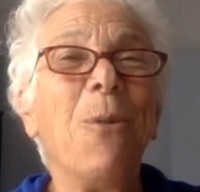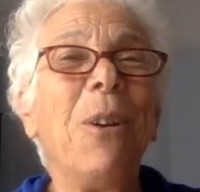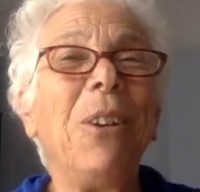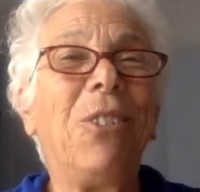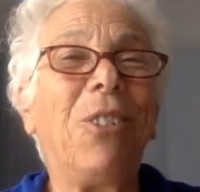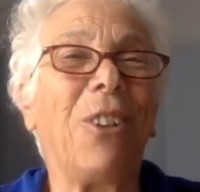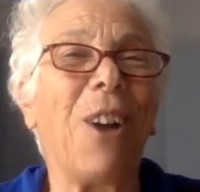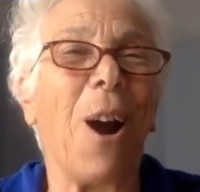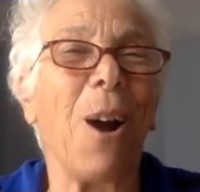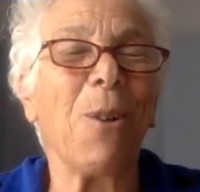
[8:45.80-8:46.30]
We
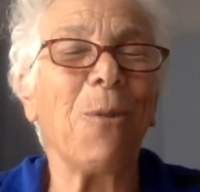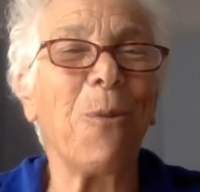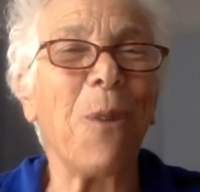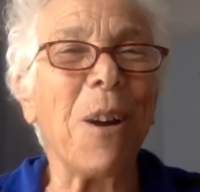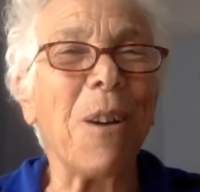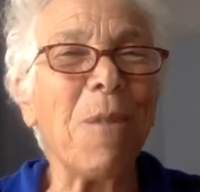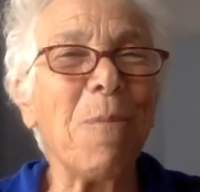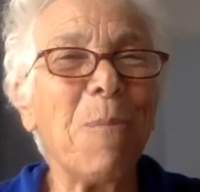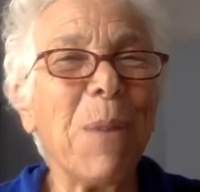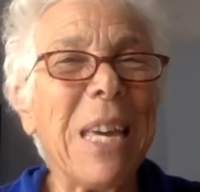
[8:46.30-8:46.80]
started
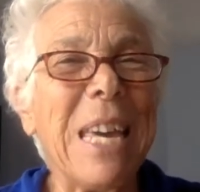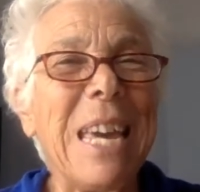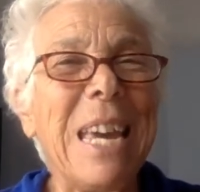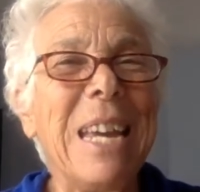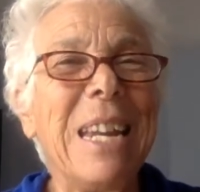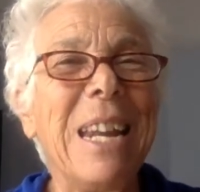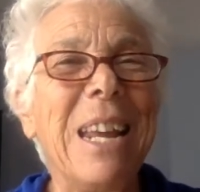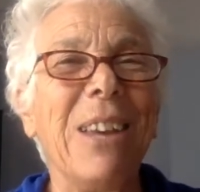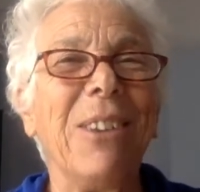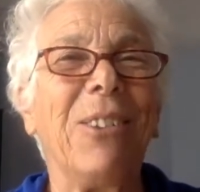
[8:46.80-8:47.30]
wearing
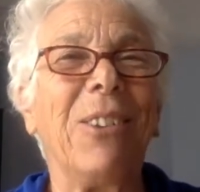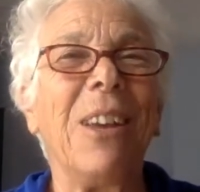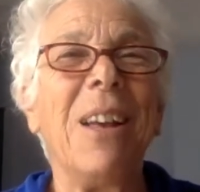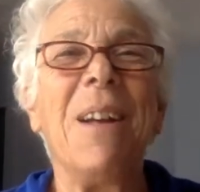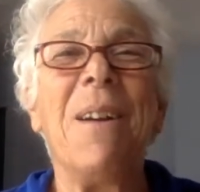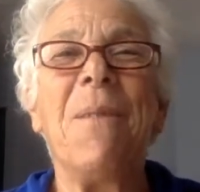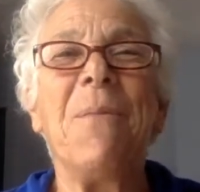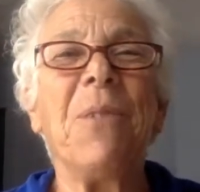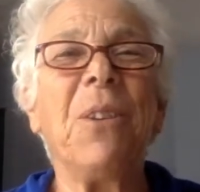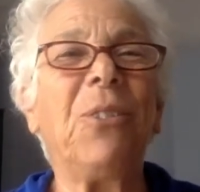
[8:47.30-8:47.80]
bikinis.
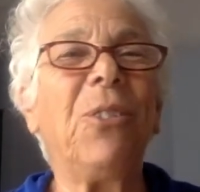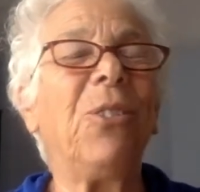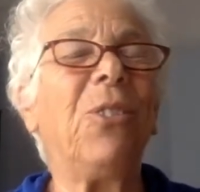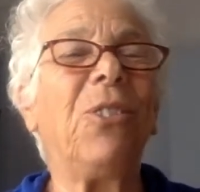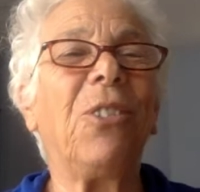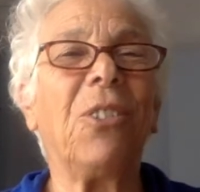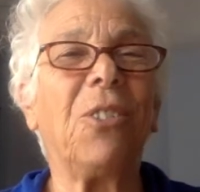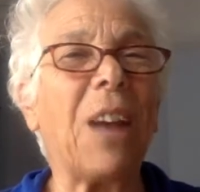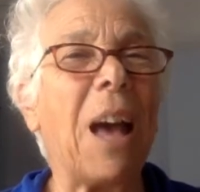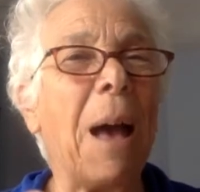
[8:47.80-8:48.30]
This is
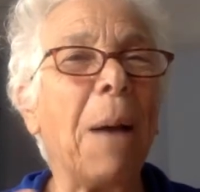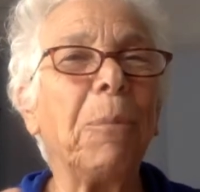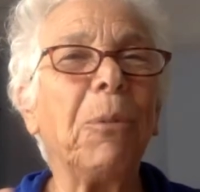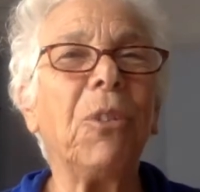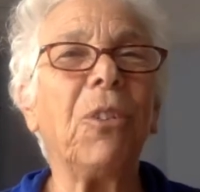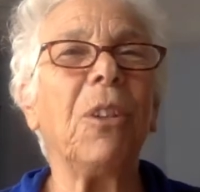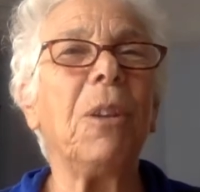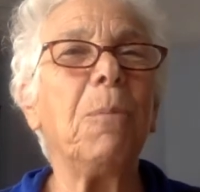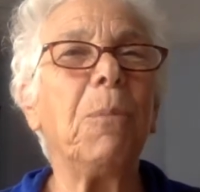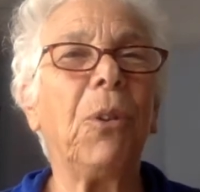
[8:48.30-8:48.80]
just
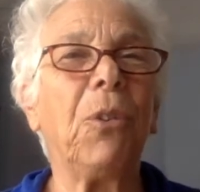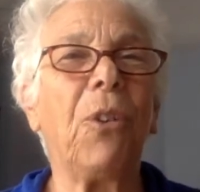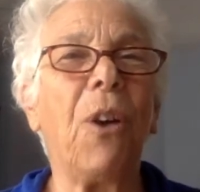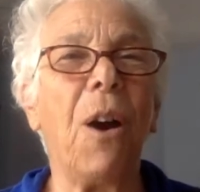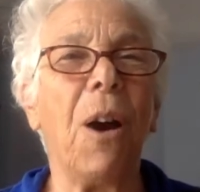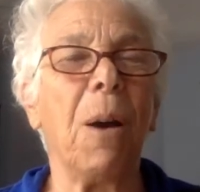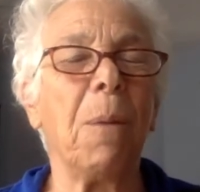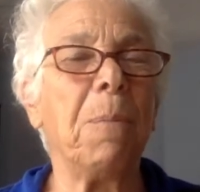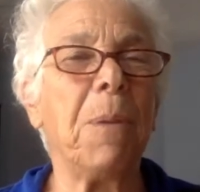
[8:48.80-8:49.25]
absolutely bizarre.